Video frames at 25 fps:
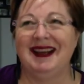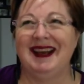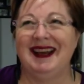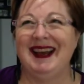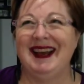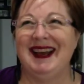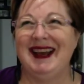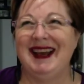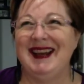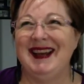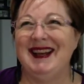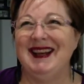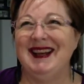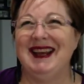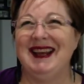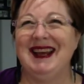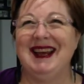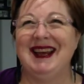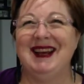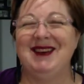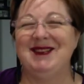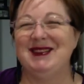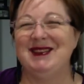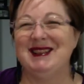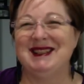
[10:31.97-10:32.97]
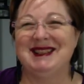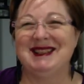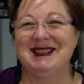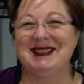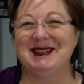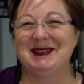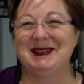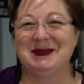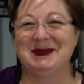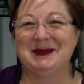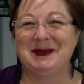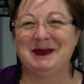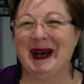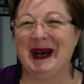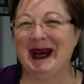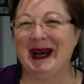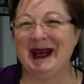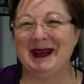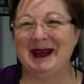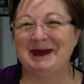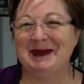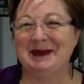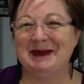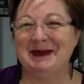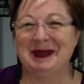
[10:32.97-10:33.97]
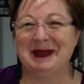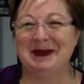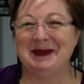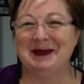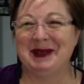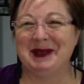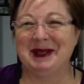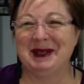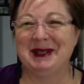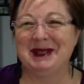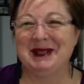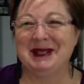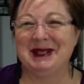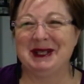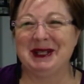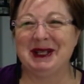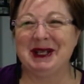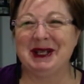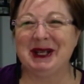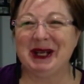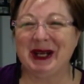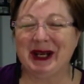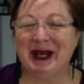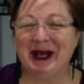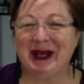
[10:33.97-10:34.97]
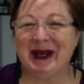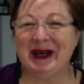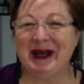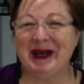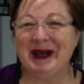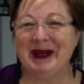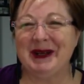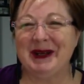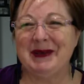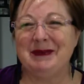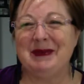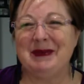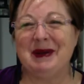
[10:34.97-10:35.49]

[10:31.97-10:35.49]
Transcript: And every single part of me wanted to go,